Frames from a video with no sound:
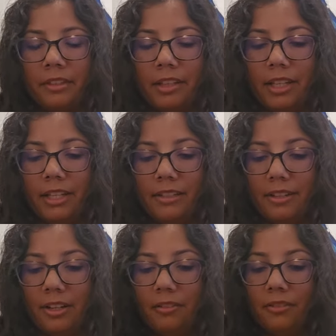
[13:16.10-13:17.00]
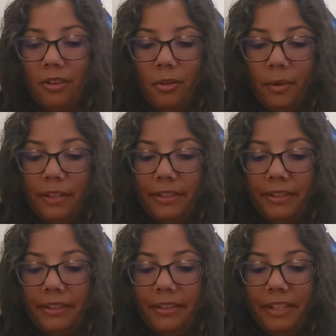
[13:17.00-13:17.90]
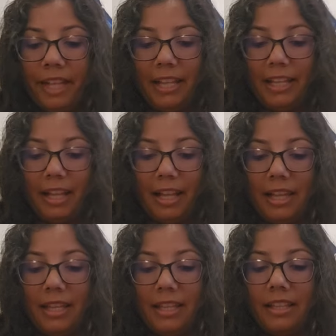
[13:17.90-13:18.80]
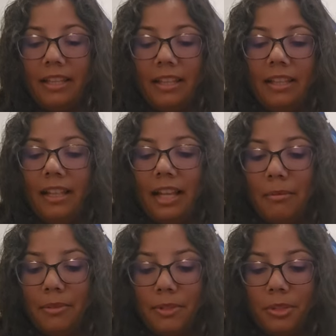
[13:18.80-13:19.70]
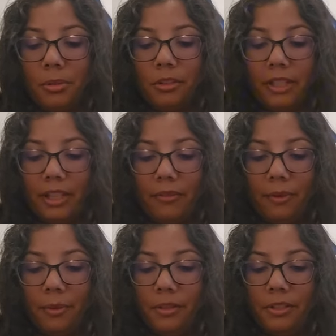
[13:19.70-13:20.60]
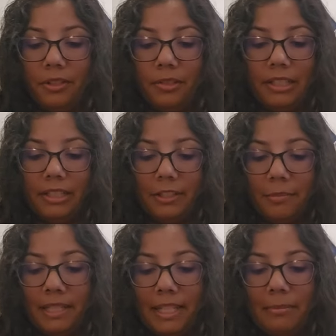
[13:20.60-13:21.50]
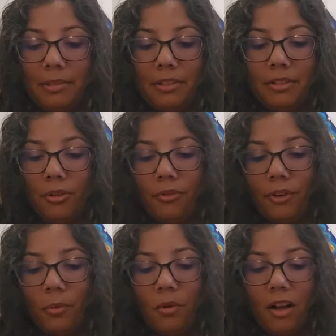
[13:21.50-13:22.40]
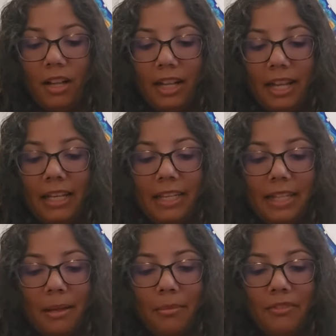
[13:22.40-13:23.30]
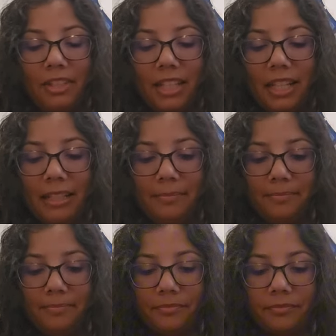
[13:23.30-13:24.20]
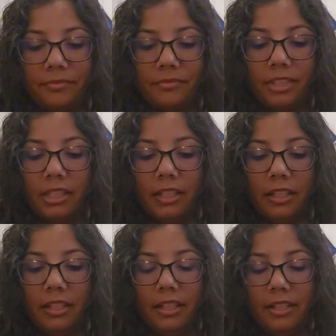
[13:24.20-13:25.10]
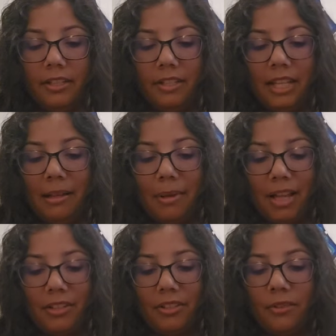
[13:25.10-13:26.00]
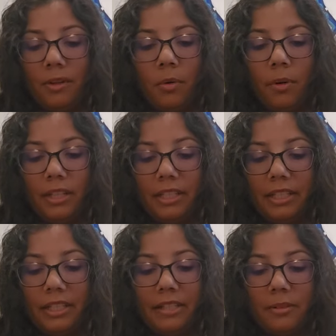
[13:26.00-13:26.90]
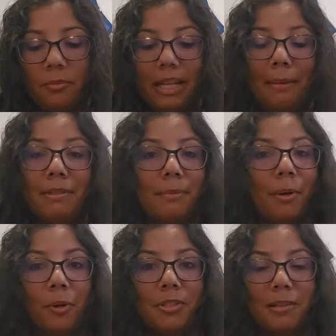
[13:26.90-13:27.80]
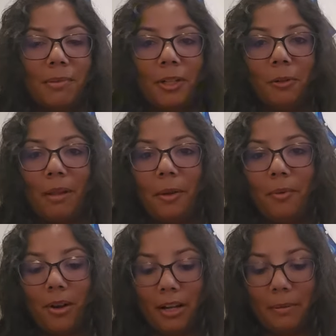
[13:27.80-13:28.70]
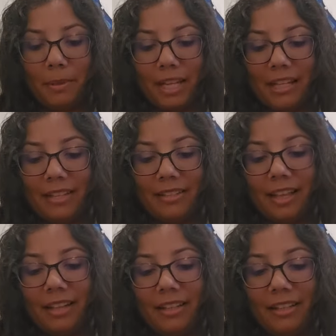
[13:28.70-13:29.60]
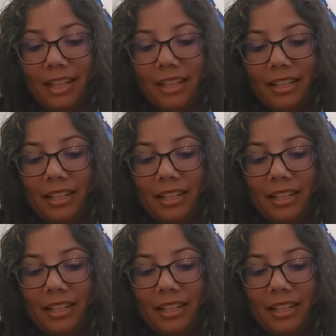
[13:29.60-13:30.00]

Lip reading: it is not fall weather here yet. I am so looking forward to it, just being able to go for a walk at any time of the day. Today I'm actually recording this when I'm supposed to be on my walk, but I decided that